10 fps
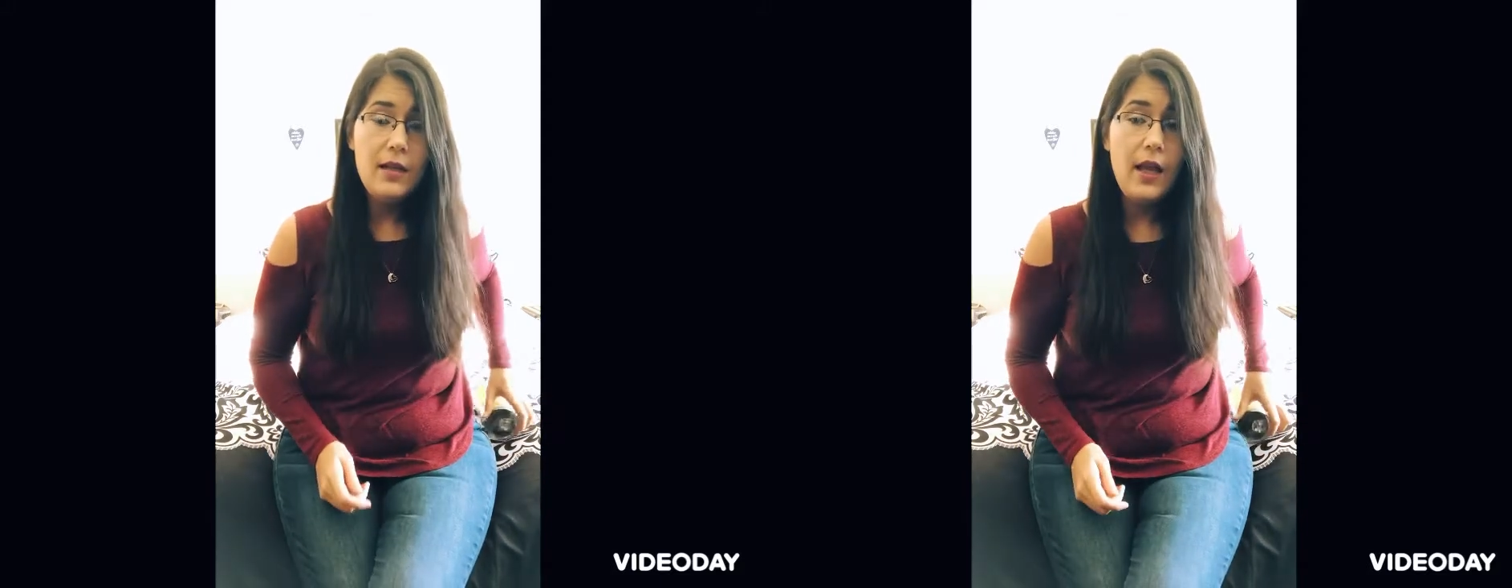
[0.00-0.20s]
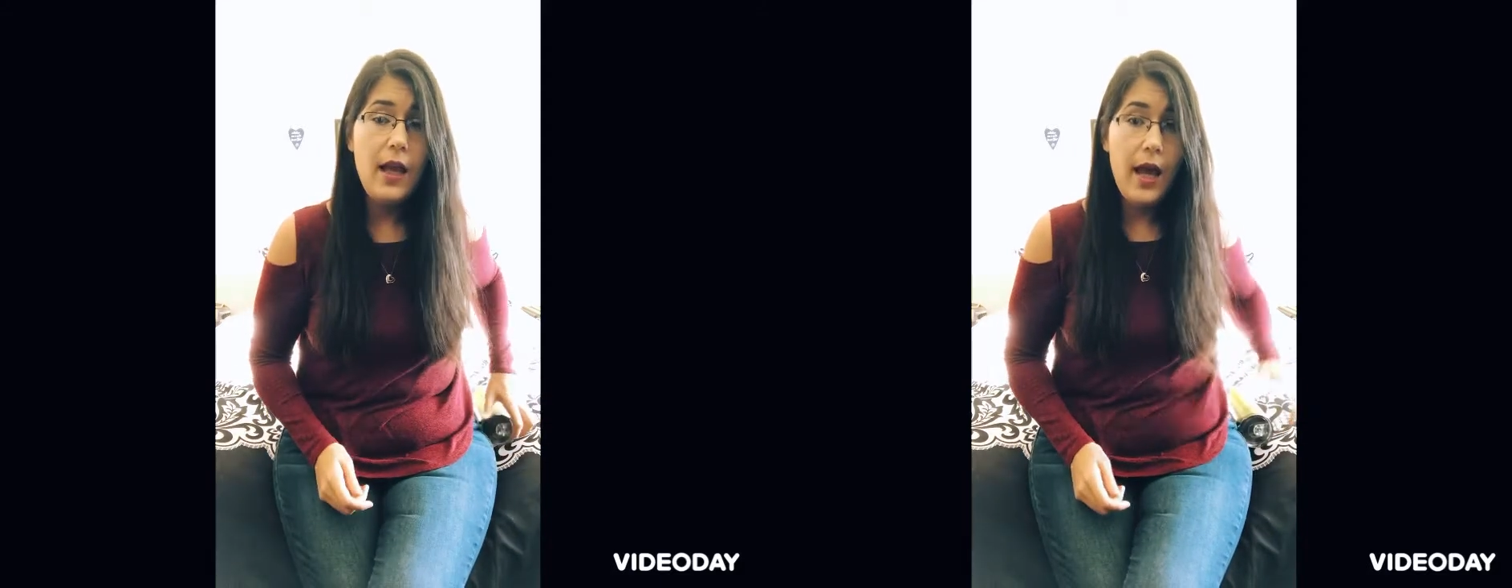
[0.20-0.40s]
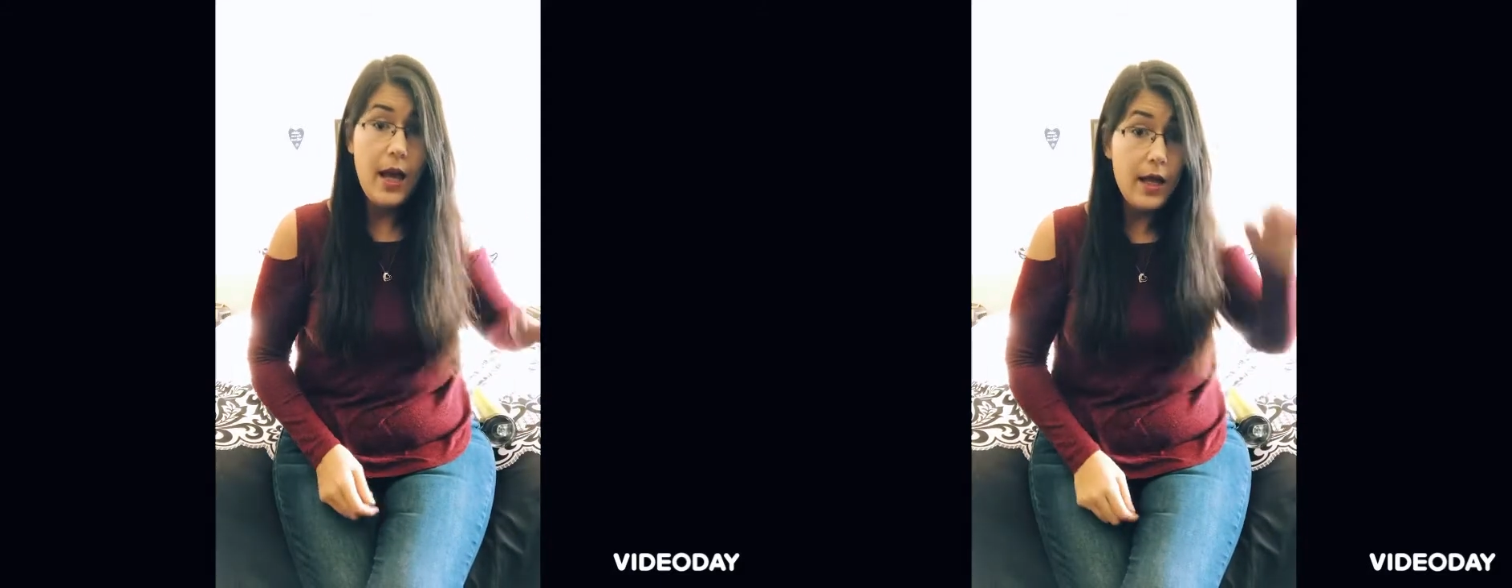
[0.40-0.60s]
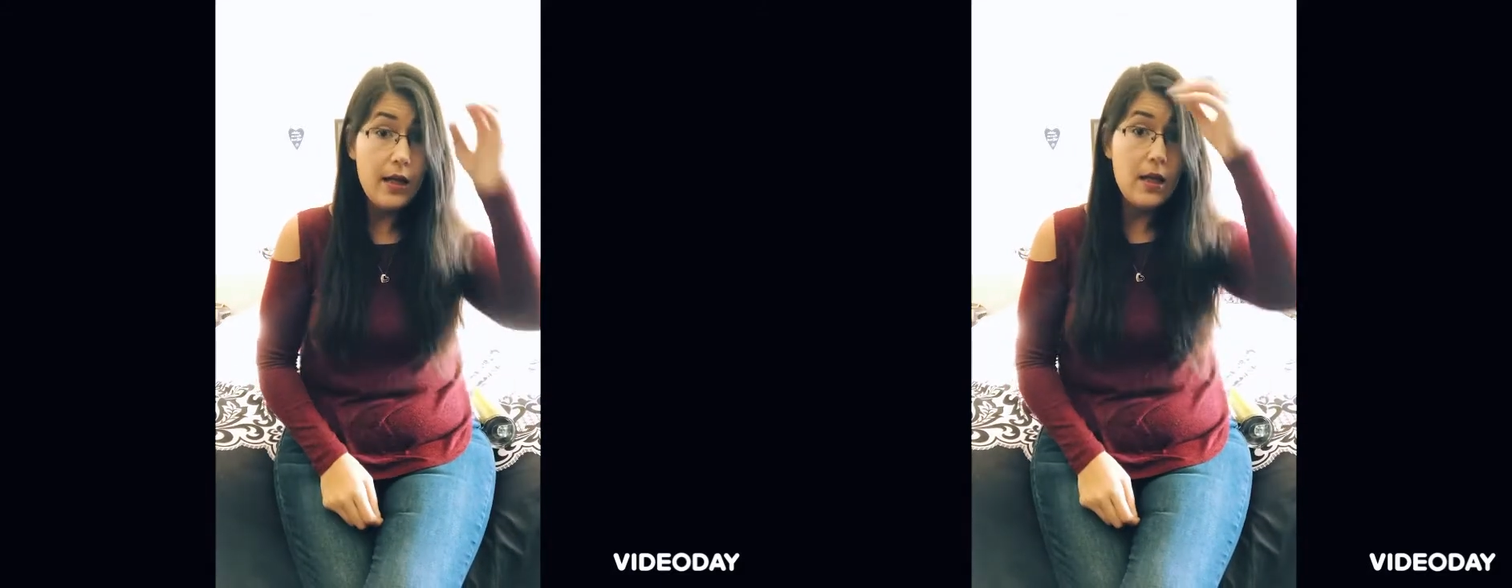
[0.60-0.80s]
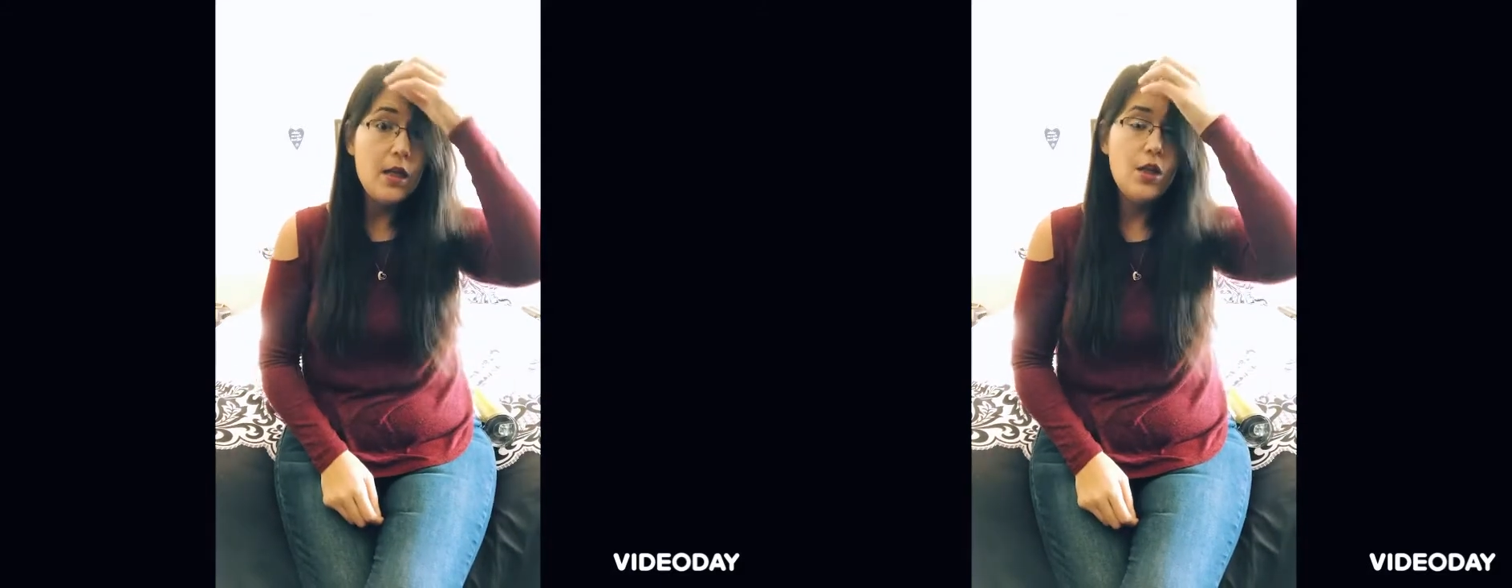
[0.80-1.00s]

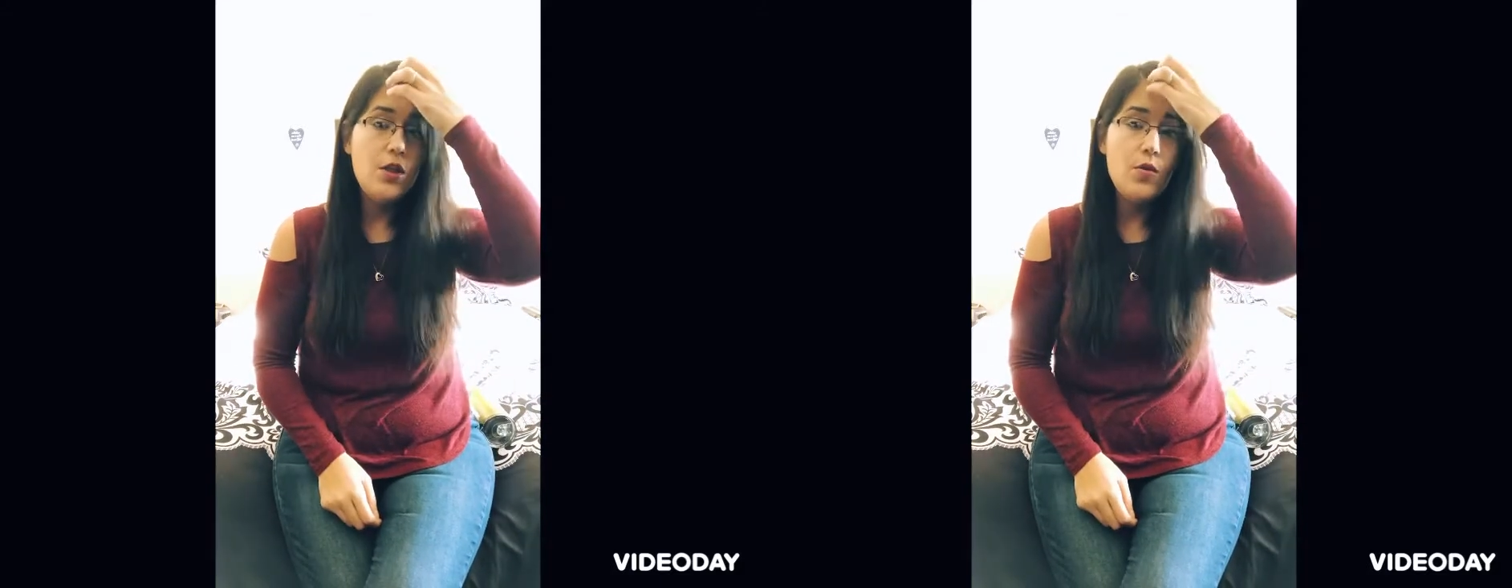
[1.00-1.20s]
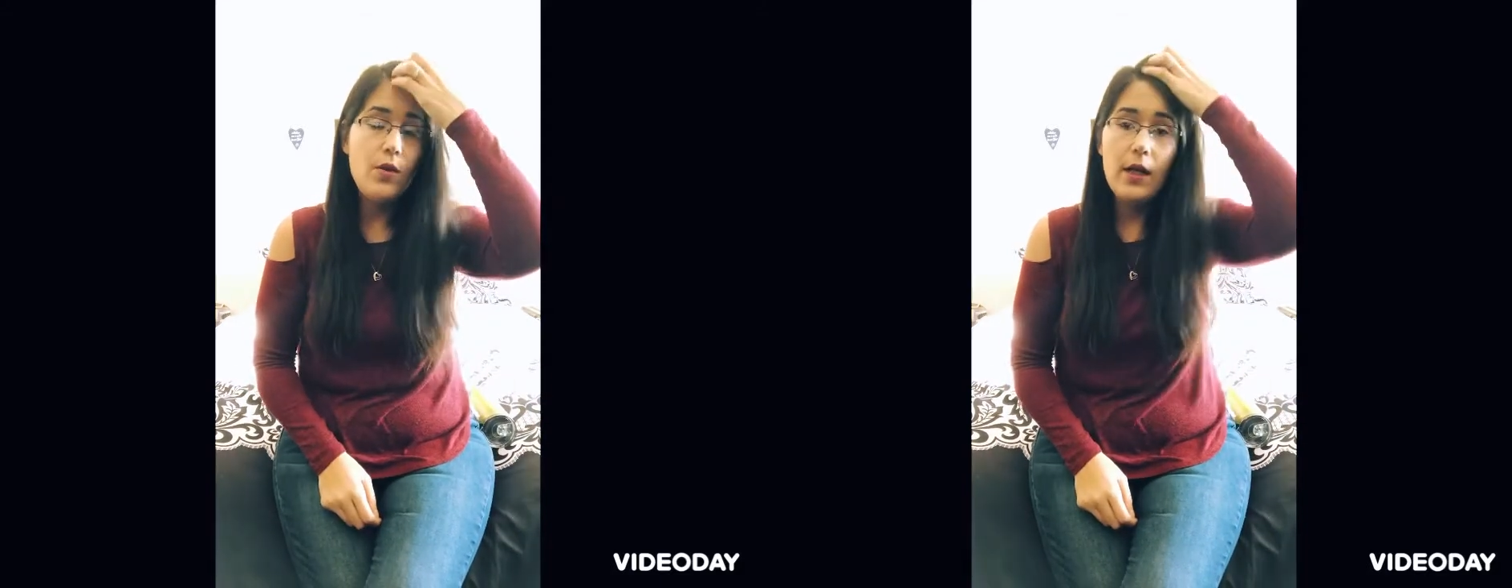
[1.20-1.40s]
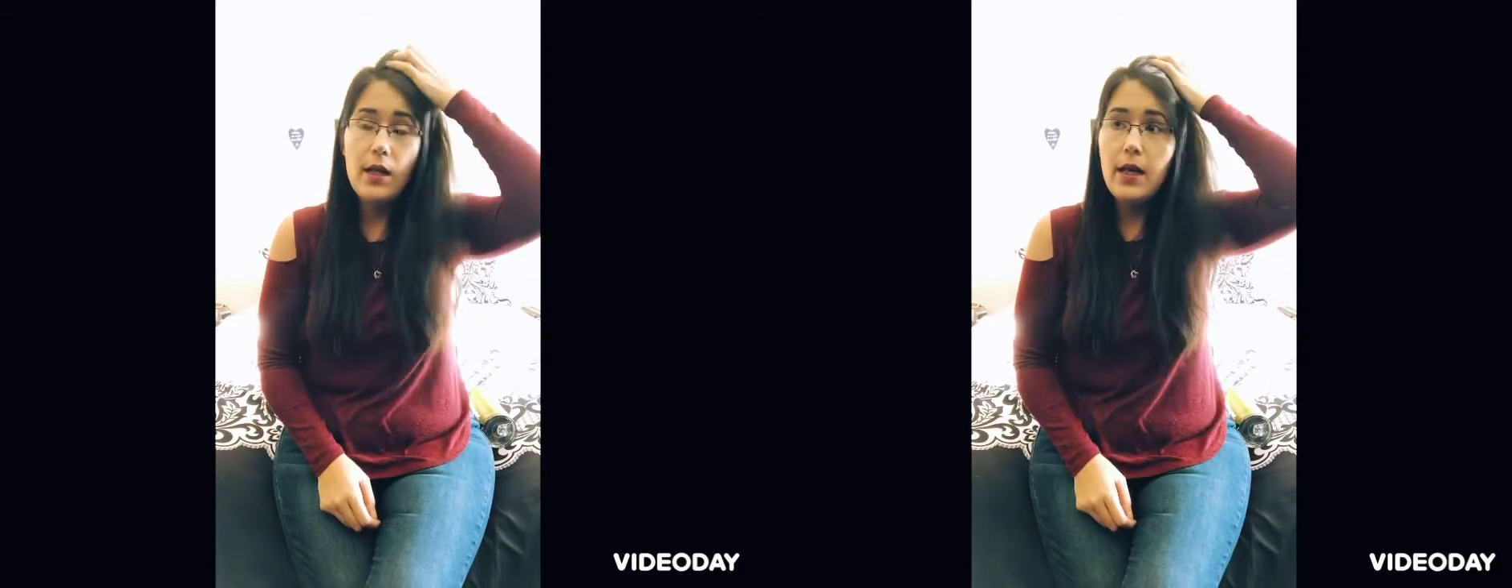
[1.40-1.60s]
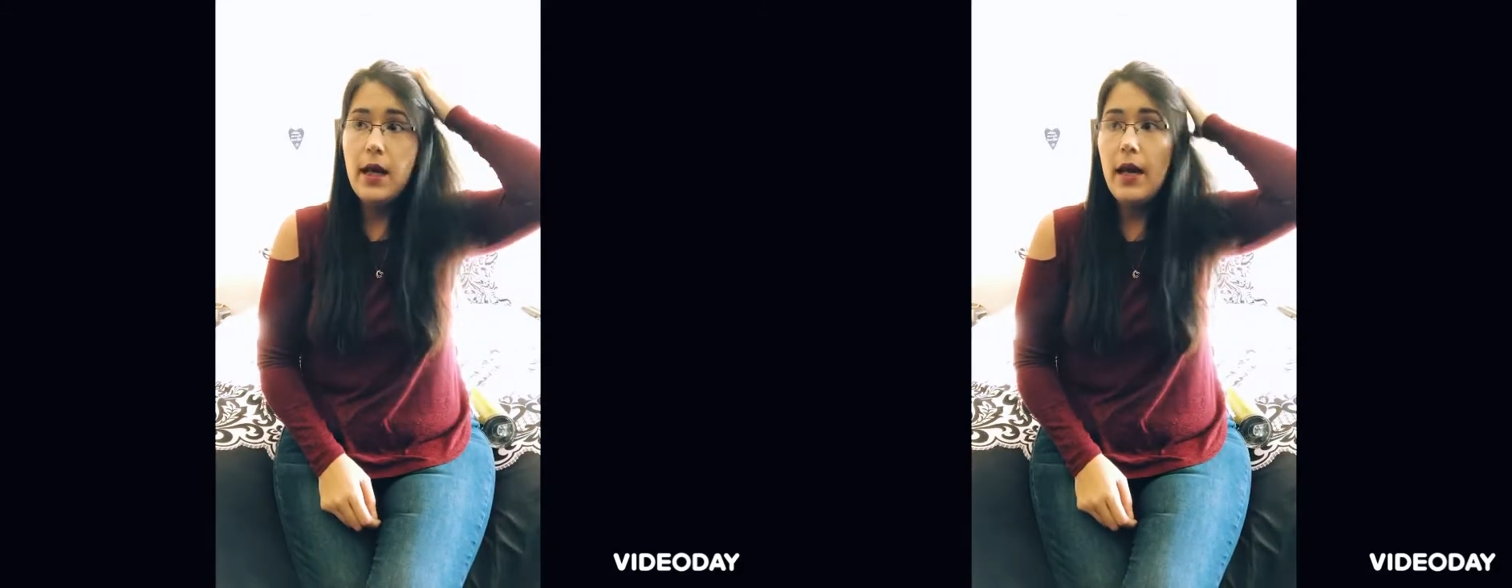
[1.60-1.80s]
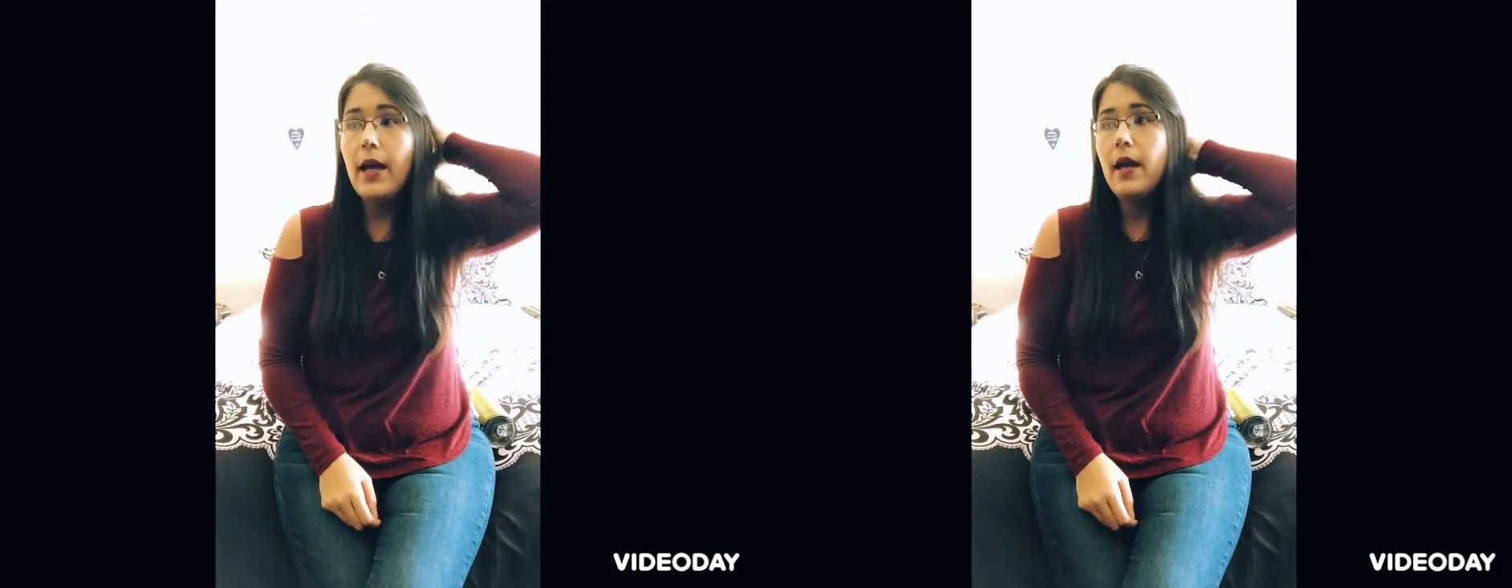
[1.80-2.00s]
and you can
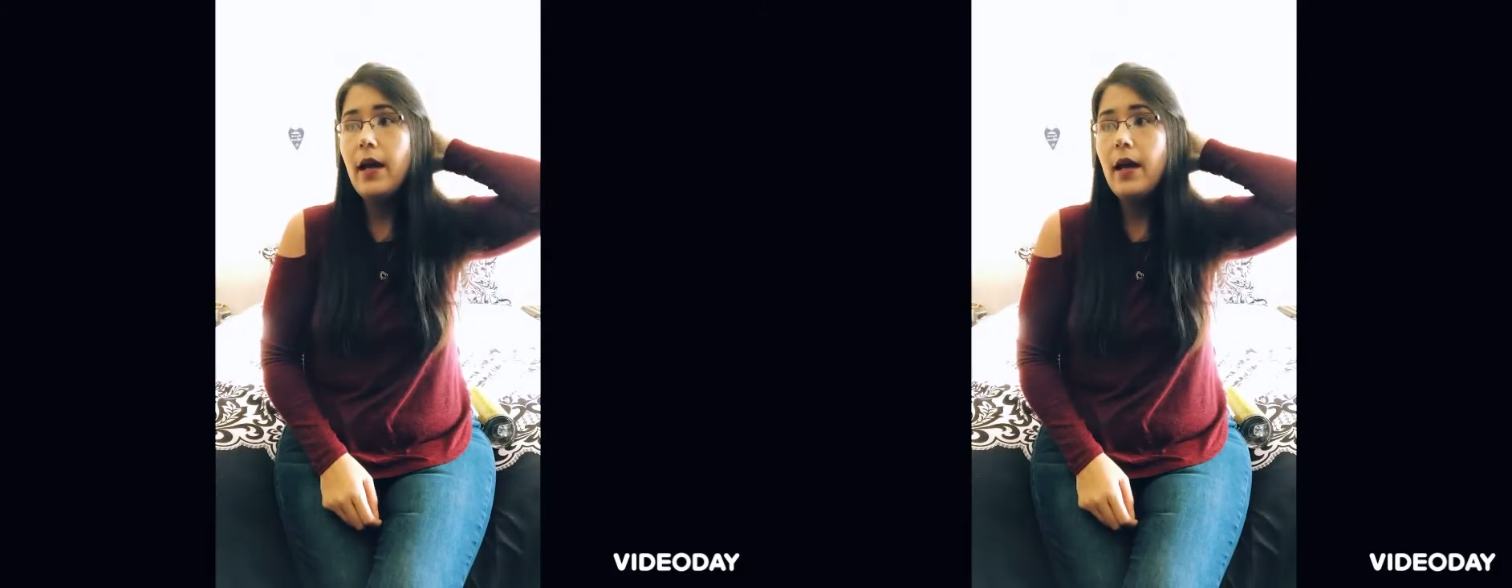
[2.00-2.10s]
get